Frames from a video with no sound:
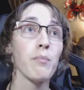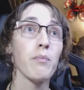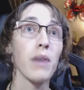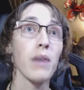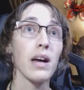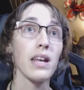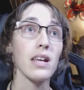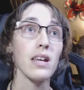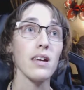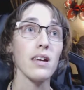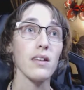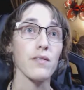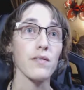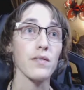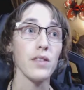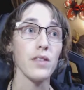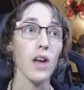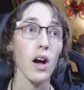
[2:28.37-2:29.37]
but
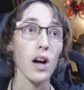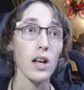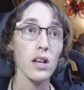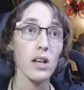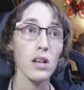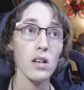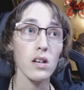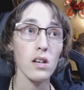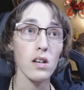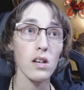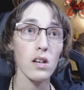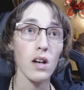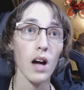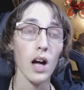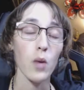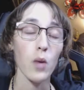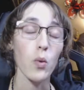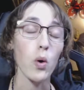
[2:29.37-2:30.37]
if not,
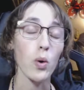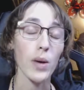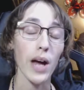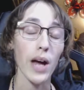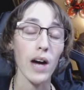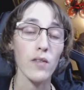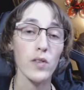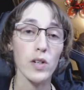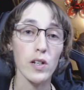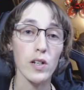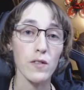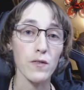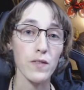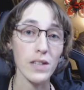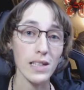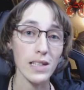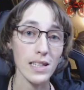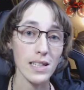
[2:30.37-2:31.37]
I won't have hurt
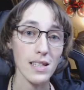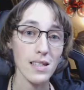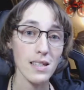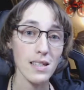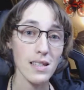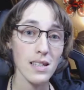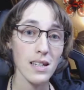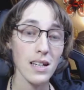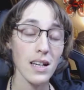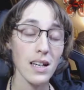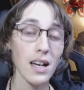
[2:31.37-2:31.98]
feelings.